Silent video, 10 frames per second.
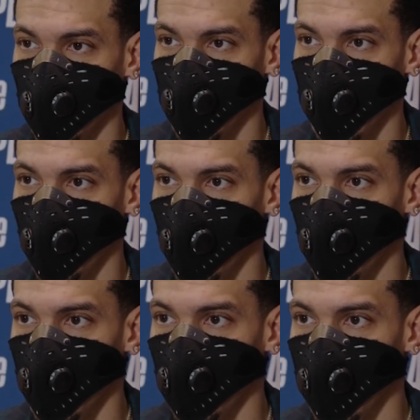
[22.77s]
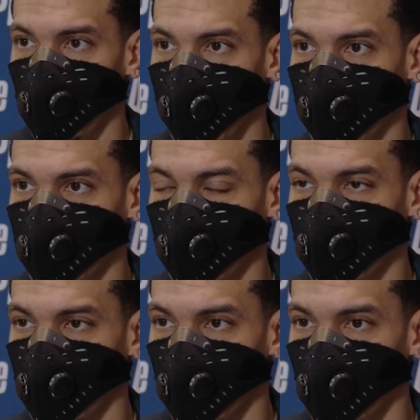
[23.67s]
So that week would definitely help guys get,
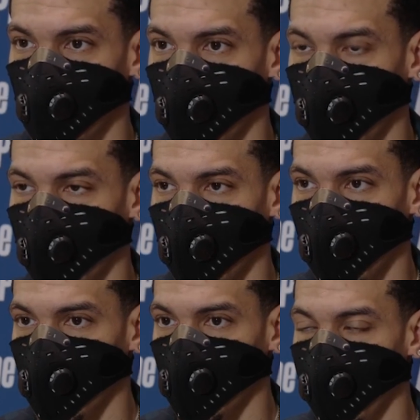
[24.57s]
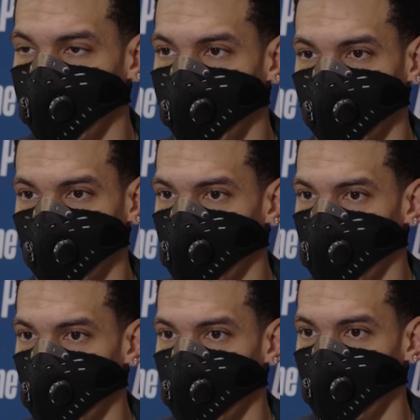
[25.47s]
you know, their strength. Some other guys get their
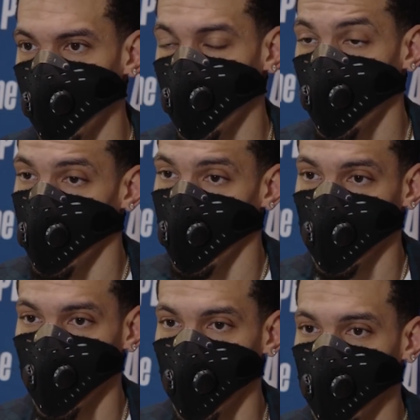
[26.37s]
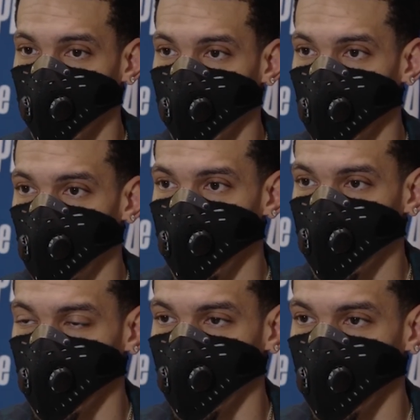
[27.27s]
rhythm. And it's always good to get
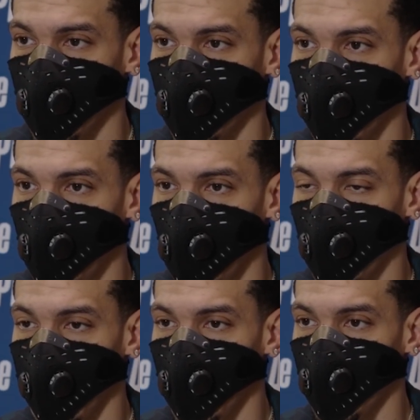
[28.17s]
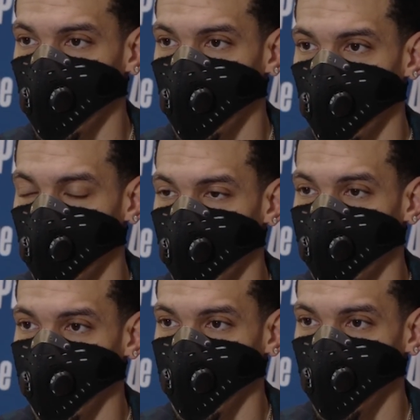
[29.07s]
rest. So it's very important not only to
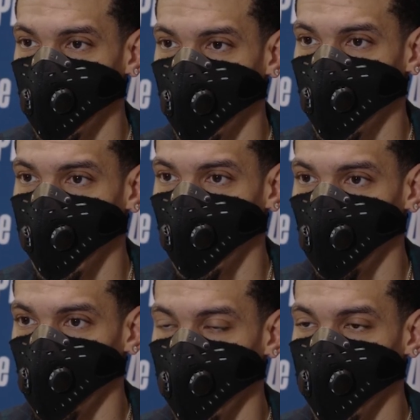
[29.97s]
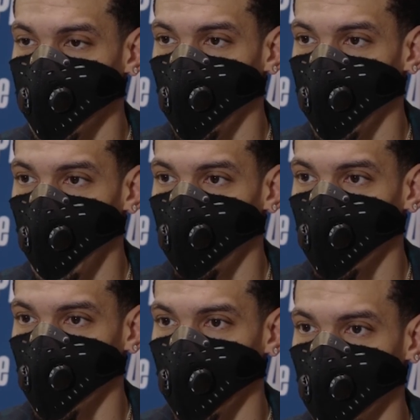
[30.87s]
not give that group any type of
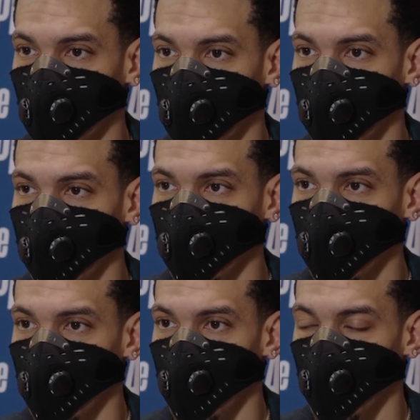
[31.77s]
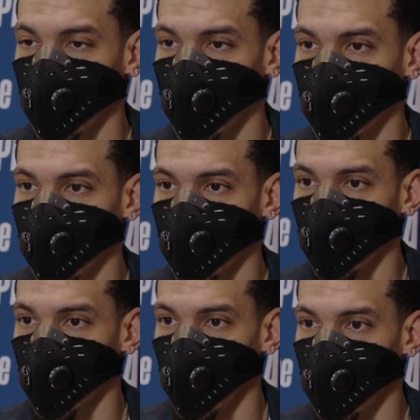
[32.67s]
confidence, but also for us to get
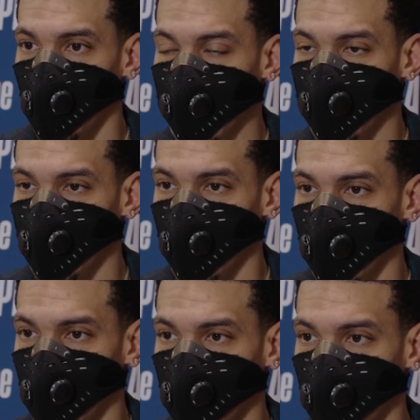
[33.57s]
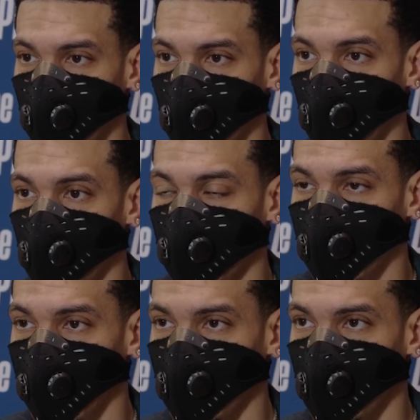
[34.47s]
some, you know, good rest coming into
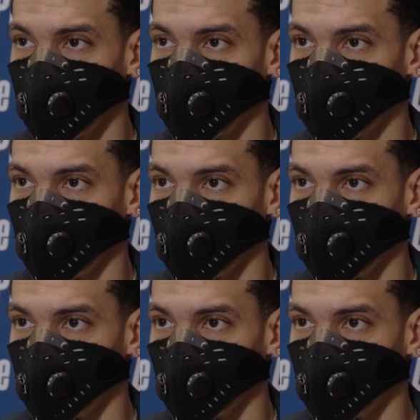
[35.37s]
the next series.